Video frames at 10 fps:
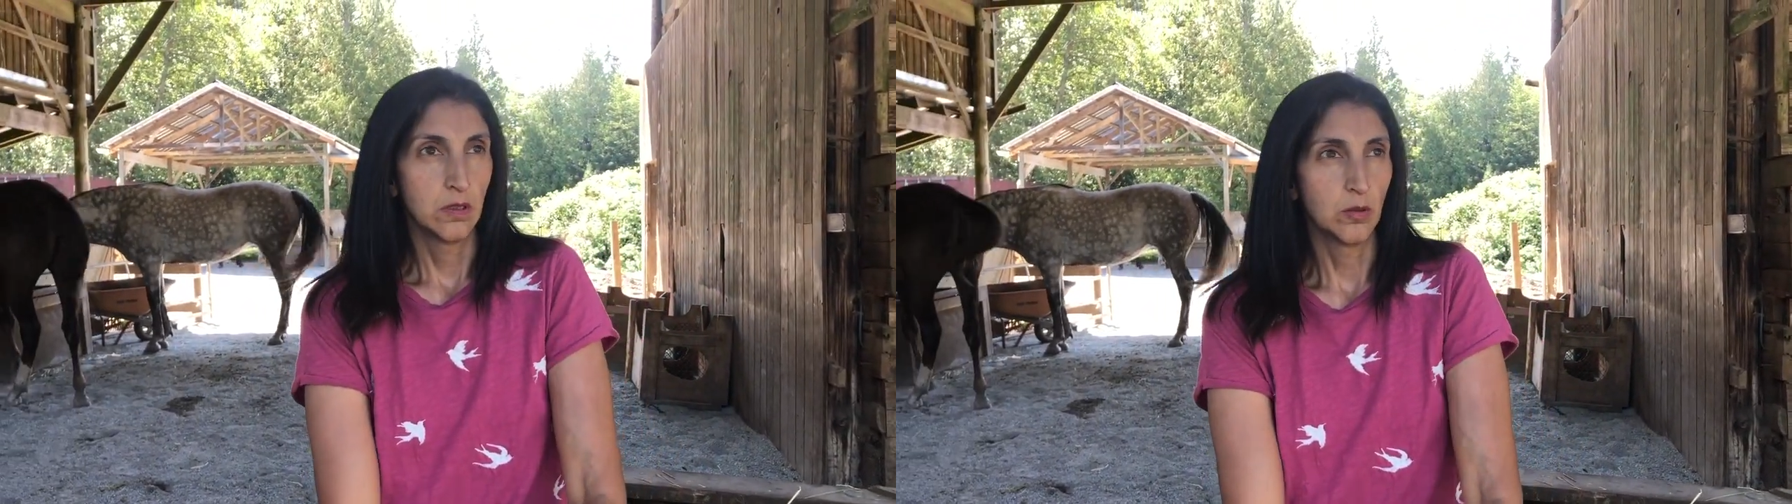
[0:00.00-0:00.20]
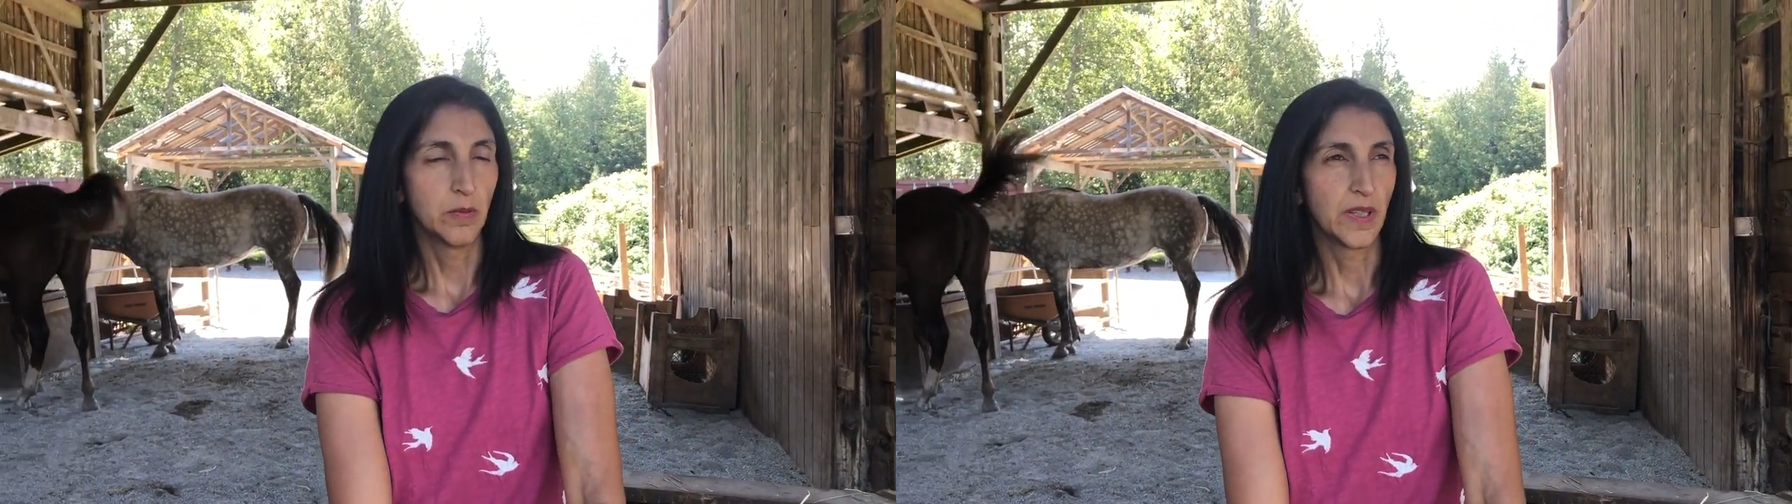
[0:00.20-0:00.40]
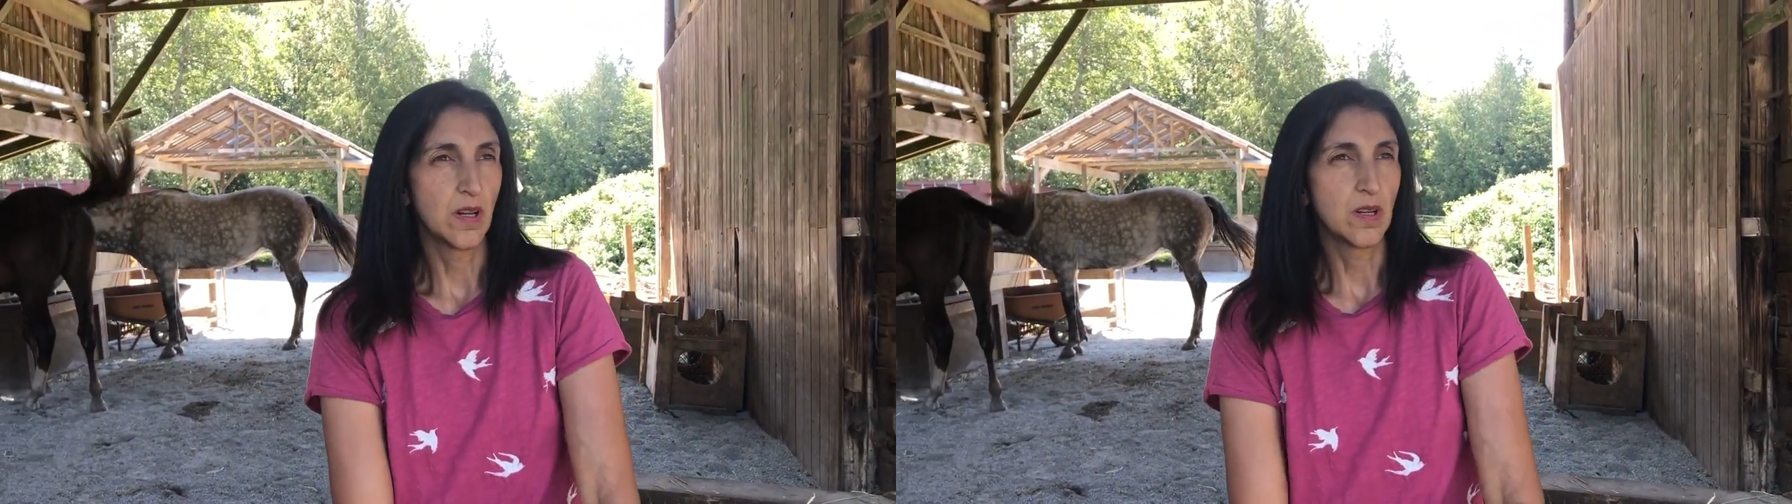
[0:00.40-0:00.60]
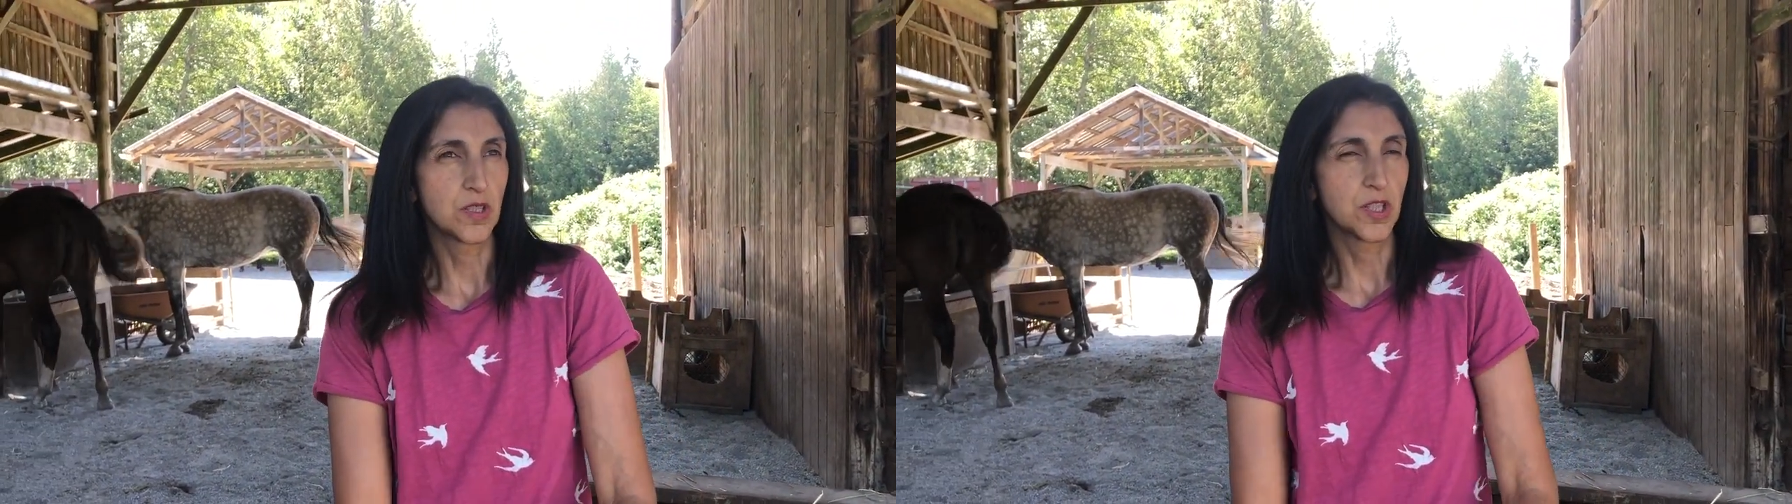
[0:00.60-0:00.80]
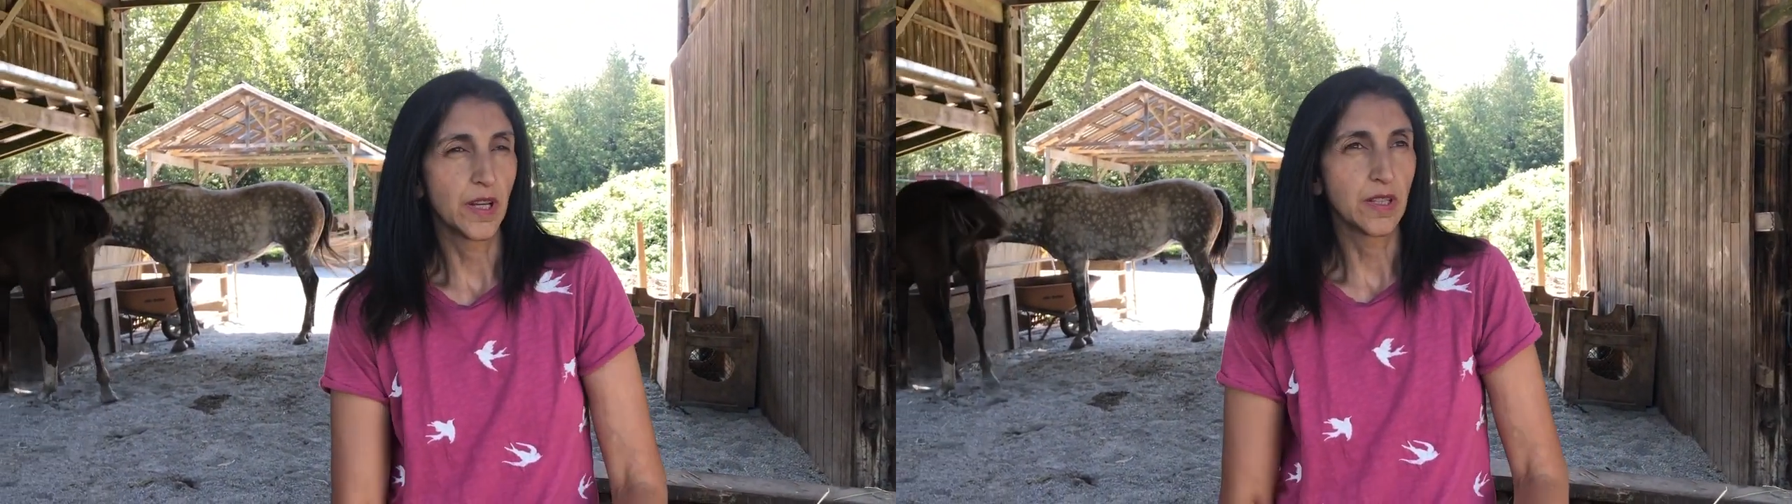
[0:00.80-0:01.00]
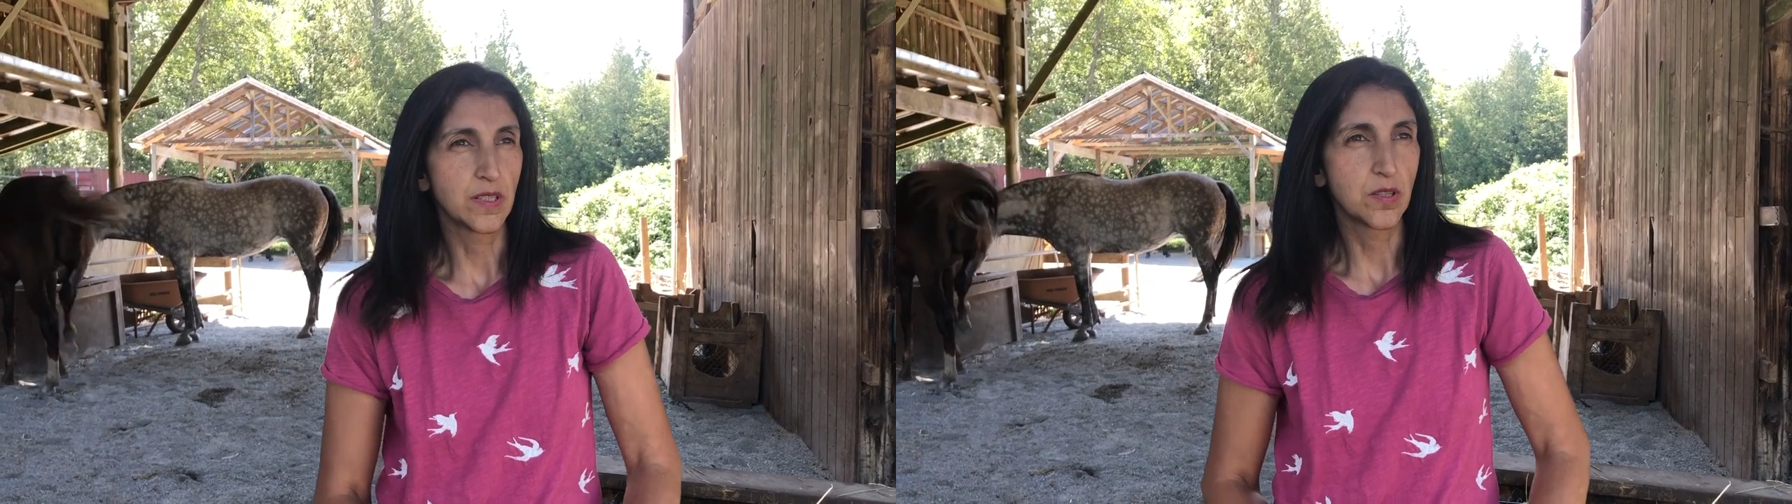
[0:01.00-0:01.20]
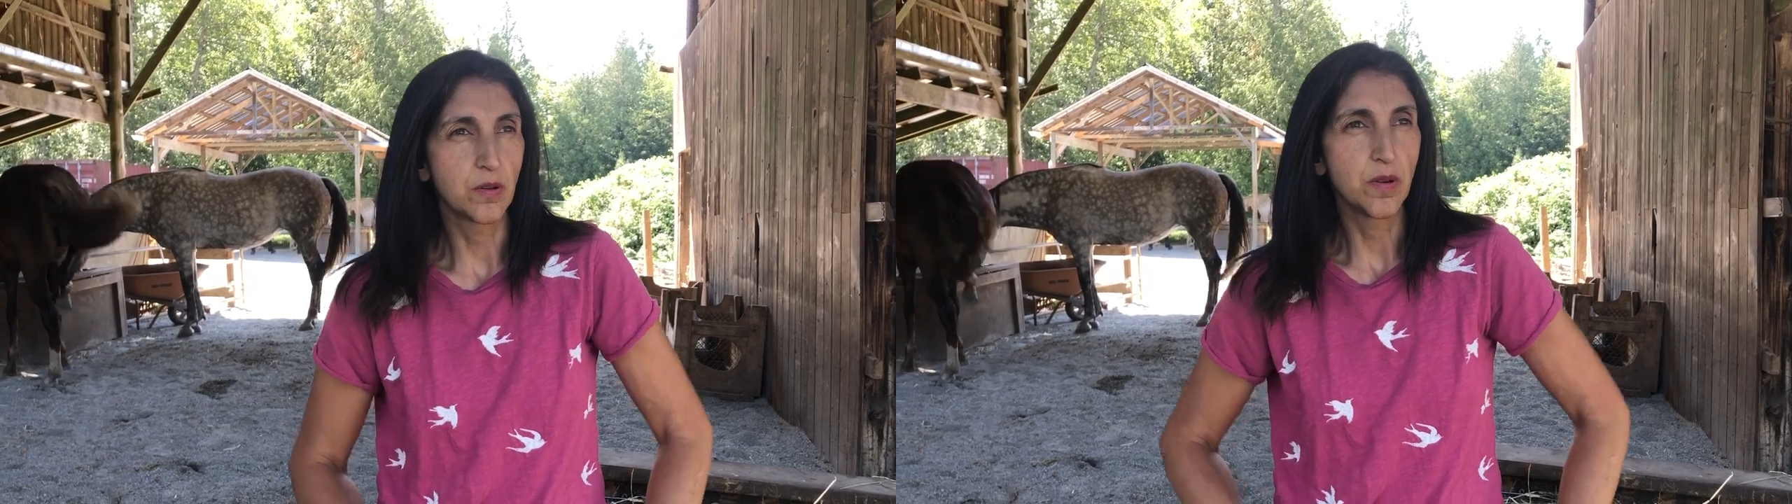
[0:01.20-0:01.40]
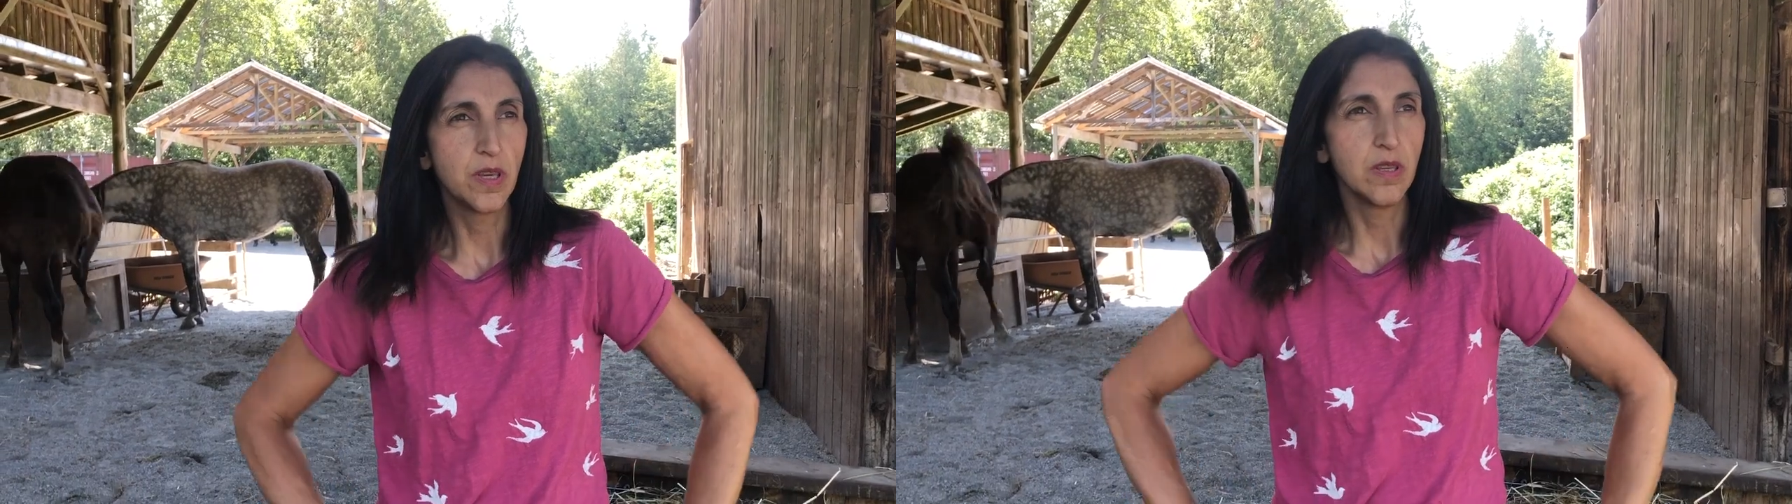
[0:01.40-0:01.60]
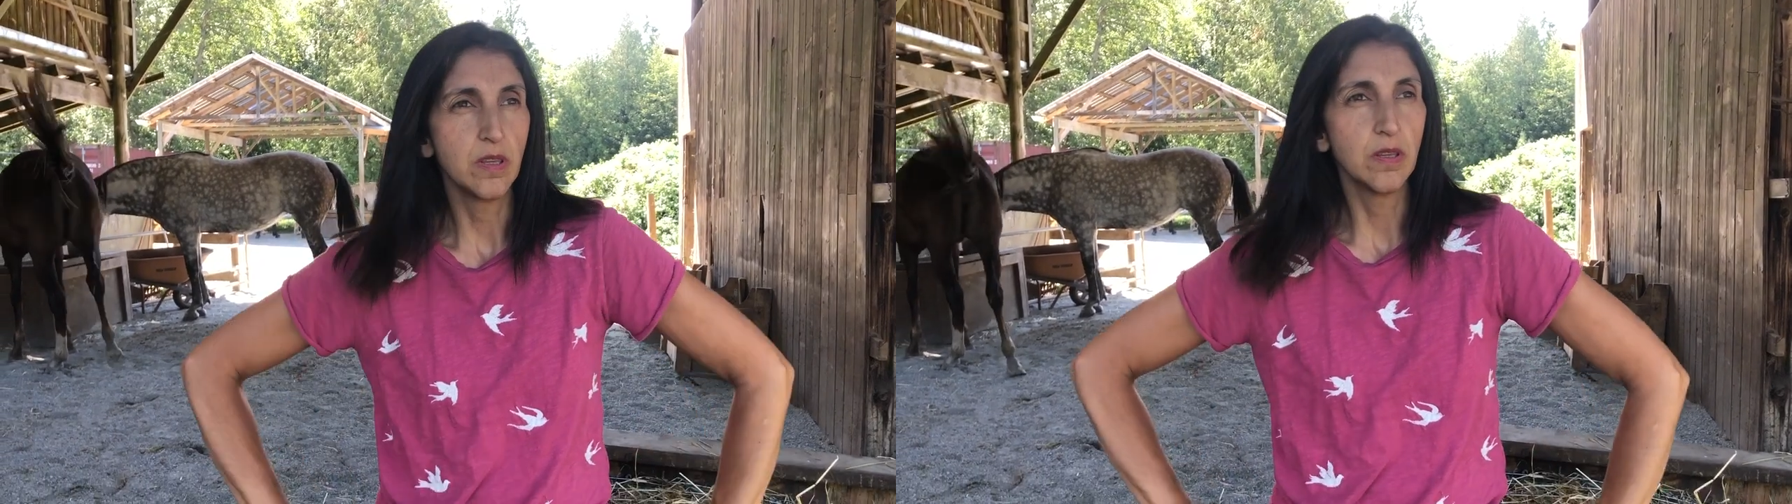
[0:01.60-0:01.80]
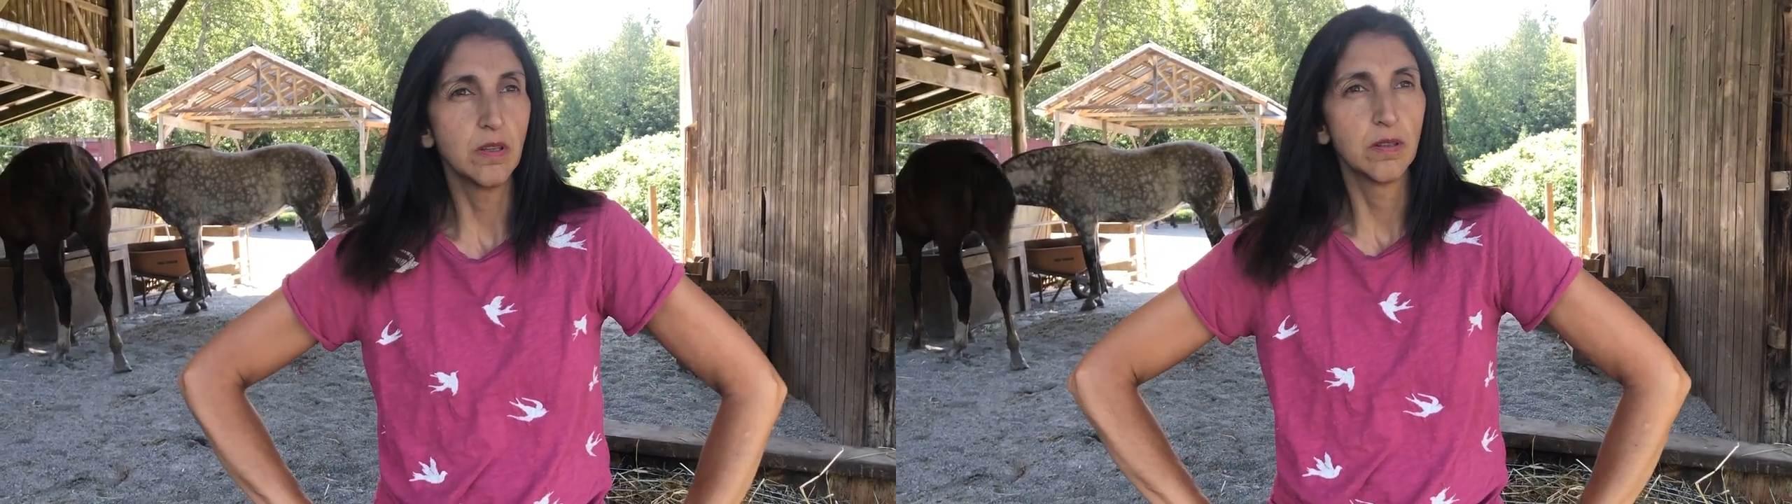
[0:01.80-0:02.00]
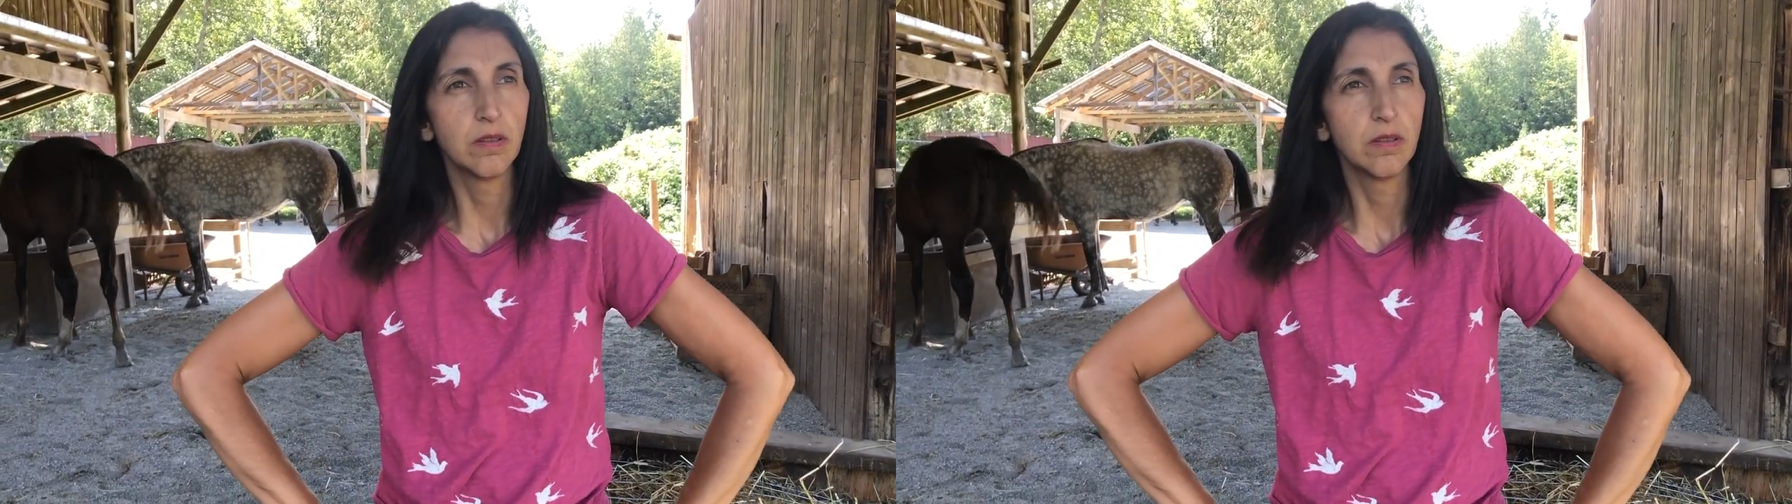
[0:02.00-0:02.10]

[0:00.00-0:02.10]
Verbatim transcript: oh my gosh, I guess 30,